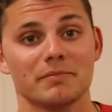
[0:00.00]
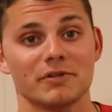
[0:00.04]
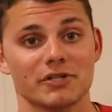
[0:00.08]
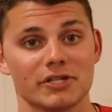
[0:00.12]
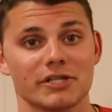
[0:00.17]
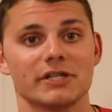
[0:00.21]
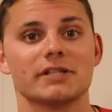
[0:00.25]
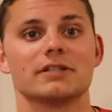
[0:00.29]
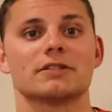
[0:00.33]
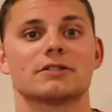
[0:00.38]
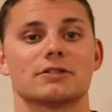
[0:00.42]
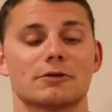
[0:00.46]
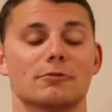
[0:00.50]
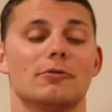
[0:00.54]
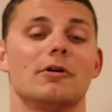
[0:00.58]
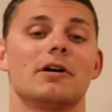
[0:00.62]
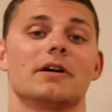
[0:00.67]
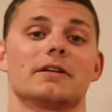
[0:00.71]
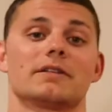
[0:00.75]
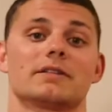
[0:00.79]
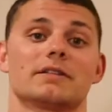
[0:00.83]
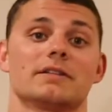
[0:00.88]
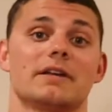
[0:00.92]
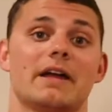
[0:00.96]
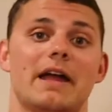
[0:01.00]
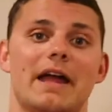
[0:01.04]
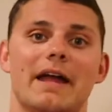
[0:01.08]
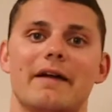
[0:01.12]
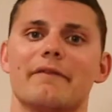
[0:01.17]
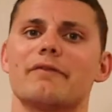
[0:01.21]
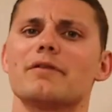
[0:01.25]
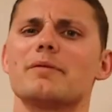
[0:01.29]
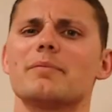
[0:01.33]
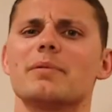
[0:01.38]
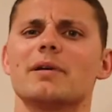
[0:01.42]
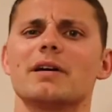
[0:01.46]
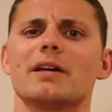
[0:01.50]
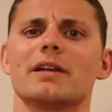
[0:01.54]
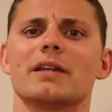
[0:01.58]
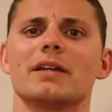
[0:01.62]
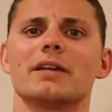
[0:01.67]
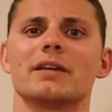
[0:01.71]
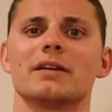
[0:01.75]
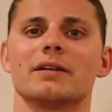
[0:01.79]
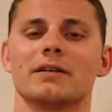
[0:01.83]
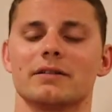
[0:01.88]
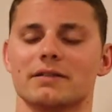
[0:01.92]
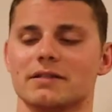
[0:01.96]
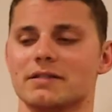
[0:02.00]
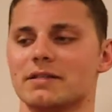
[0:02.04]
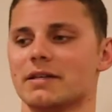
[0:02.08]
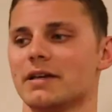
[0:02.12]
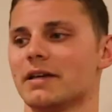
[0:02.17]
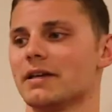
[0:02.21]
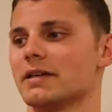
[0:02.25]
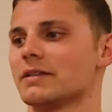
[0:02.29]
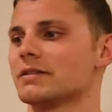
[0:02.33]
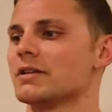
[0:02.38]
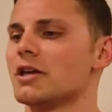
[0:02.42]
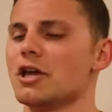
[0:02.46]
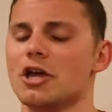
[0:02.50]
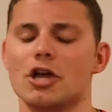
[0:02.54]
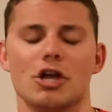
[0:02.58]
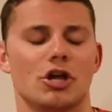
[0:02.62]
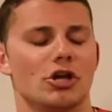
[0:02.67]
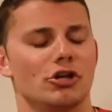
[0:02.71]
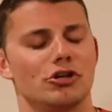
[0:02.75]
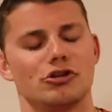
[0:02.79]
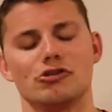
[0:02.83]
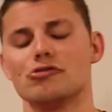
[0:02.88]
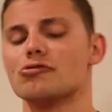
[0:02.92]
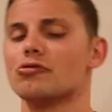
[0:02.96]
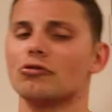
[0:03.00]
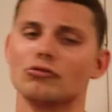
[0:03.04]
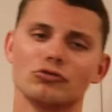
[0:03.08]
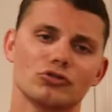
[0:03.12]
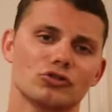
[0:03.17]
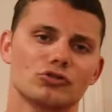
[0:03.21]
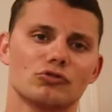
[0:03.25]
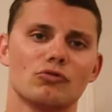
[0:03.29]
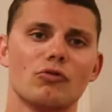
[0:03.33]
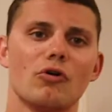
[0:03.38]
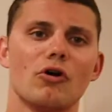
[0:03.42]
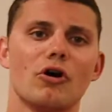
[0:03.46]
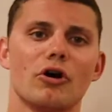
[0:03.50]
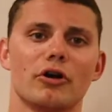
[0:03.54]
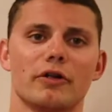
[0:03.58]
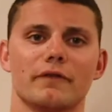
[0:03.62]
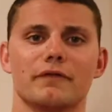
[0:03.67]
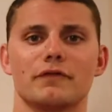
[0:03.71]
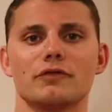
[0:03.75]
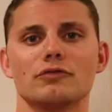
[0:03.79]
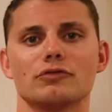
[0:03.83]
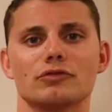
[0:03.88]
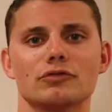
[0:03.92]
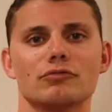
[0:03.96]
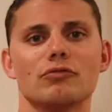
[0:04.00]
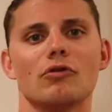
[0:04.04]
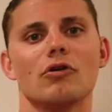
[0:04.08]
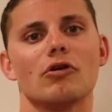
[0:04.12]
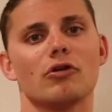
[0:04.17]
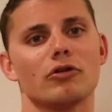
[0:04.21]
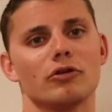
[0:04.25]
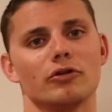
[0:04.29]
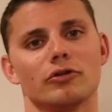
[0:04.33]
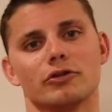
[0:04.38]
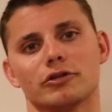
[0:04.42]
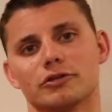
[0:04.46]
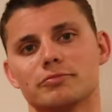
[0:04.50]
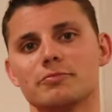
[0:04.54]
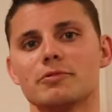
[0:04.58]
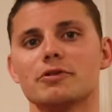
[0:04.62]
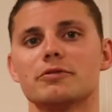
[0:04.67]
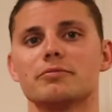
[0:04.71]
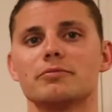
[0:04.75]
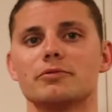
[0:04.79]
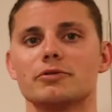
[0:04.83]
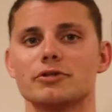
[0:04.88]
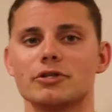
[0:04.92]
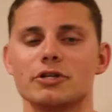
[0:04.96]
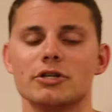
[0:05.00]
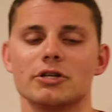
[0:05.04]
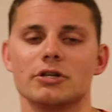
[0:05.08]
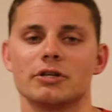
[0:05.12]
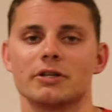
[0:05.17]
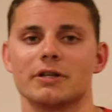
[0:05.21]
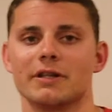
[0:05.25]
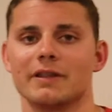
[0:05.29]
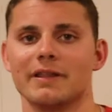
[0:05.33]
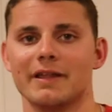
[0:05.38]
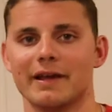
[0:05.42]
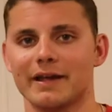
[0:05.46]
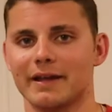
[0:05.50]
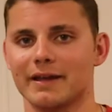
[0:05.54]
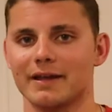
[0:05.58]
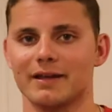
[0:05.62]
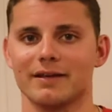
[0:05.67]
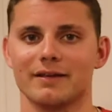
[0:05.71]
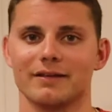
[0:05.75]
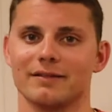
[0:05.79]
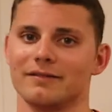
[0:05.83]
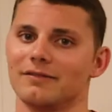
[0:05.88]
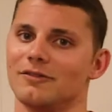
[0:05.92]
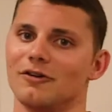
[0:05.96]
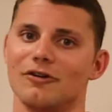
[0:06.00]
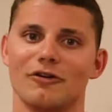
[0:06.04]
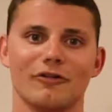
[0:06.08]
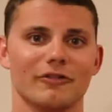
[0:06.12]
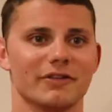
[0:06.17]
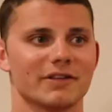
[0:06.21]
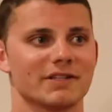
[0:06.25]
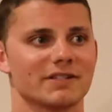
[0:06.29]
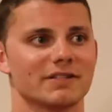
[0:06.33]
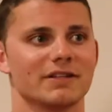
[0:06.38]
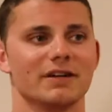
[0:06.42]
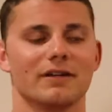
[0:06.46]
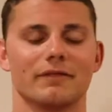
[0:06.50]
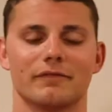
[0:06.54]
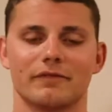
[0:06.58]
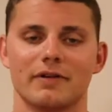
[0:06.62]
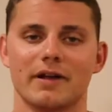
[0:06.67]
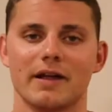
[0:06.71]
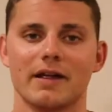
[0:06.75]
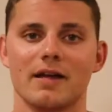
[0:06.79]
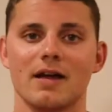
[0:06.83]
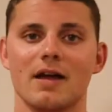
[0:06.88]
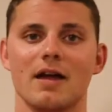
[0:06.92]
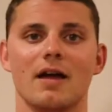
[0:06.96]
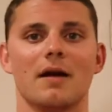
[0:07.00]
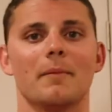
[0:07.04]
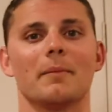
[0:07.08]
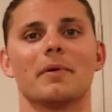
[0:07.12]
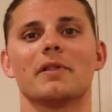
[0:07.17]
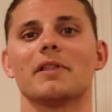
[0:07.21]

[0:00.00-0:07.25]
machine squats. Everybody says you don't squat if you squat on a Smith machine and like all this stuff, right?